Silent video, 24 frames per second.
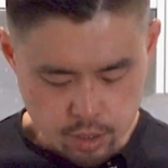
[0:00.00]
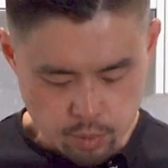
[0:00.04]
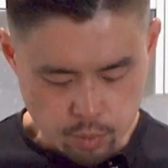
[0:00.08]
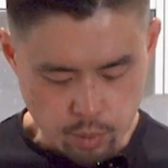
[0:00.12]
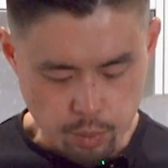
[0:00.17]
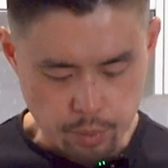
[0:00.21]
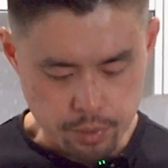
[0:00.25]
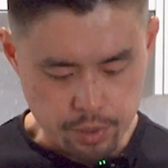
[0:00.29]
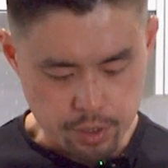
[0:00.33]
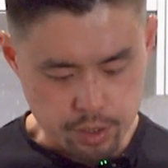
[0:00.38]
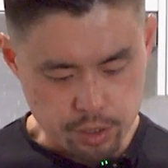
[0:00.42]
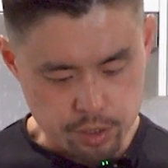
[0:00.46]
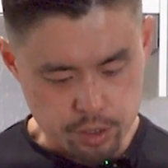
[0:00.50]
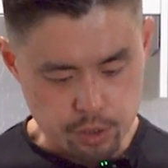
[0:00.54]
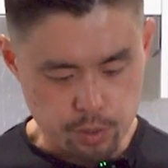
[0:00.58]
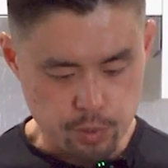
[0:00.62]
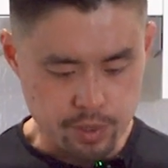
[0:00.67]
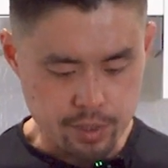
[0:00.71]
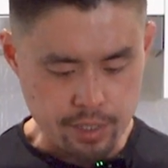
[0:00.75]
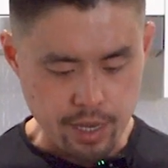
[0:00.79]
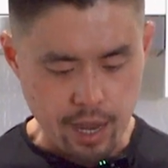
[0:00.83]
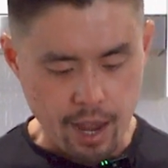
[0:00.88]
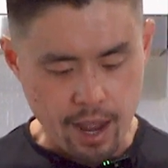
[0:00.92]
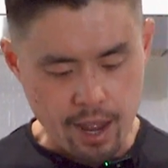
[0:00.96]
What we're gonna do
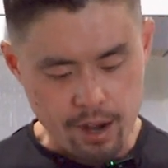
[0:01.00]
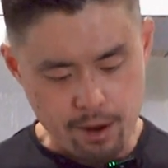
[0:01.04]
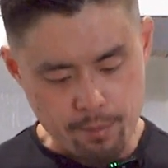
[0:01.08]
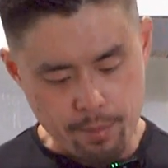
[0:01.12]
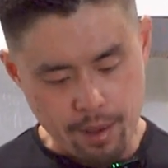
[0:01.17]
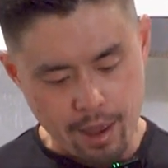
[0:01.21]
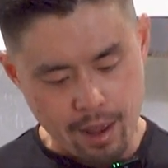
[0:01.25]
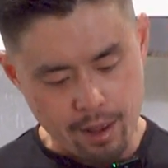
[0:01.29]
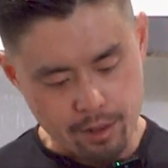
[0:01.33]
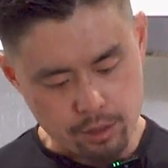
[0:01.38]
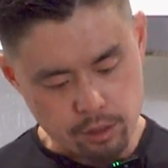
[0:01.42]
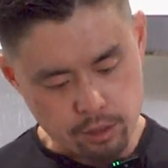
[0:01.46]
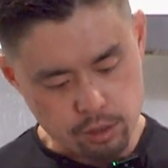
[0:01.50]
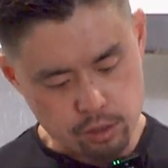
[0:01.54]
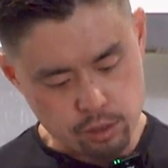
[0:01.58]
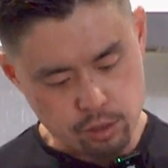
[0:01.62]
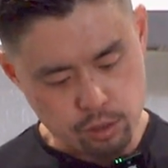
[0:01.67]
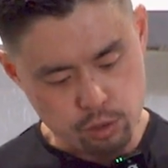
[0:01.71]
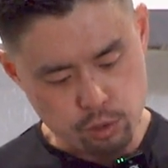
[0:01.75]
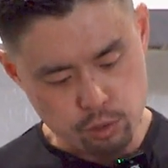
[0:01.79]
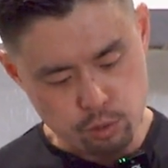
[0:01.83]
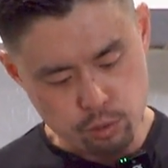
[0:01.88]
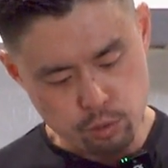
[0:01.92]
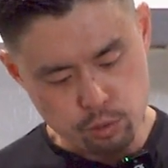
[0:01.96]
is add about
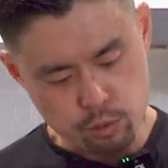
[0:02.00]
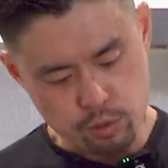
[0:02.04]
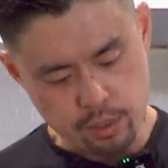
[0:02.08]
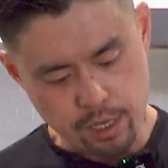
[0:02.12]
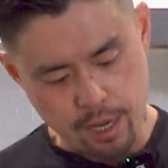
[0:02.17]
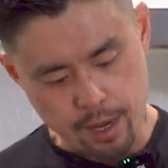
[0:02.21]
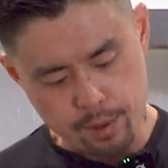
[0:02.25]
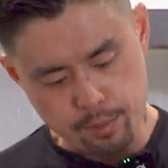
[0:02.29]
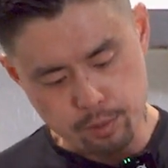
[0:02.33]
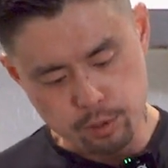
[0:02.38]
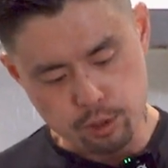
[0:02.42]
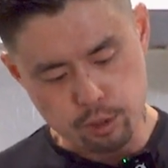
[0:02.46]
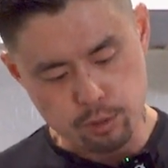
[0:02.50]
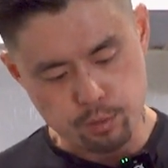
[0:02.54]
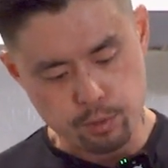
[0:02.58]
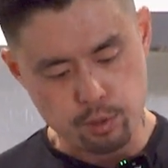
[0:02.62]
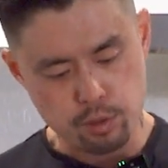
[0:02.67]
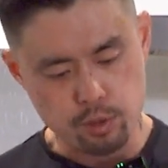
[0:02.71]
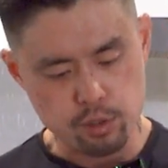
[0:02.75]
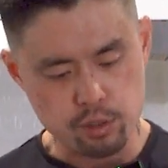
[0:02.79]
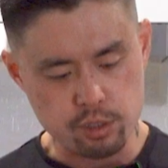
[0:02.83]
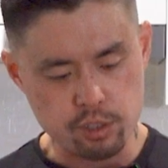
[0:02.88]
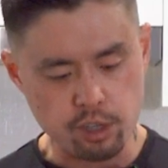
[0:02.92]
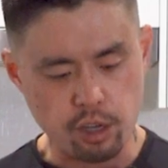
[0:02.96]
2
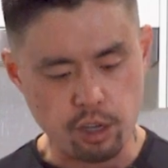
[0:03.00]
tablespoons